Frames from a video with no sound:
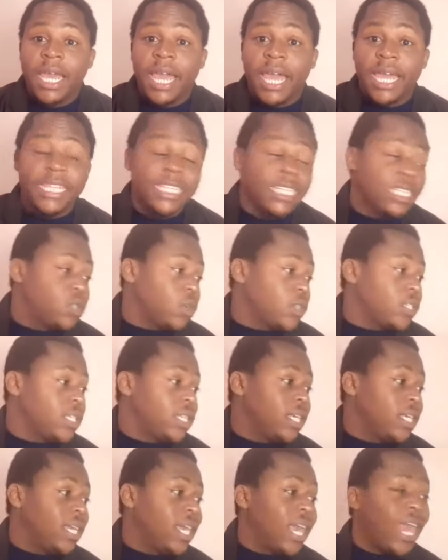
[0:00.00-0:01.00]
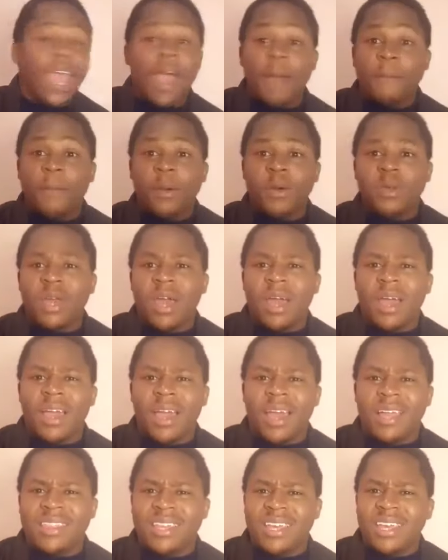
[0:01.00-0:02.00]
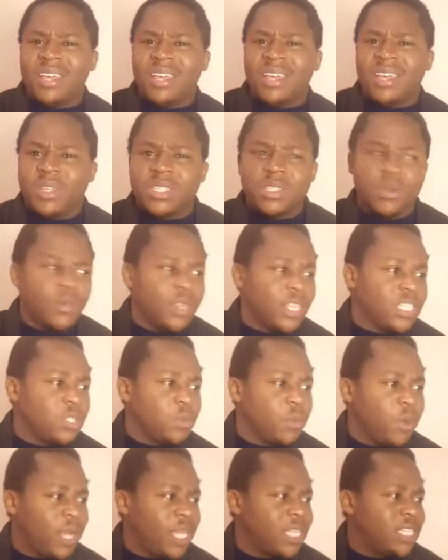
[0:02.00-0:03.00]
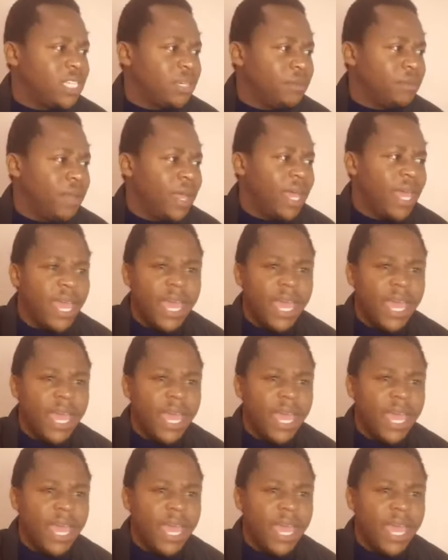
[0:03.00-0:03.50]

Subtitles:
And it was with a smaller team.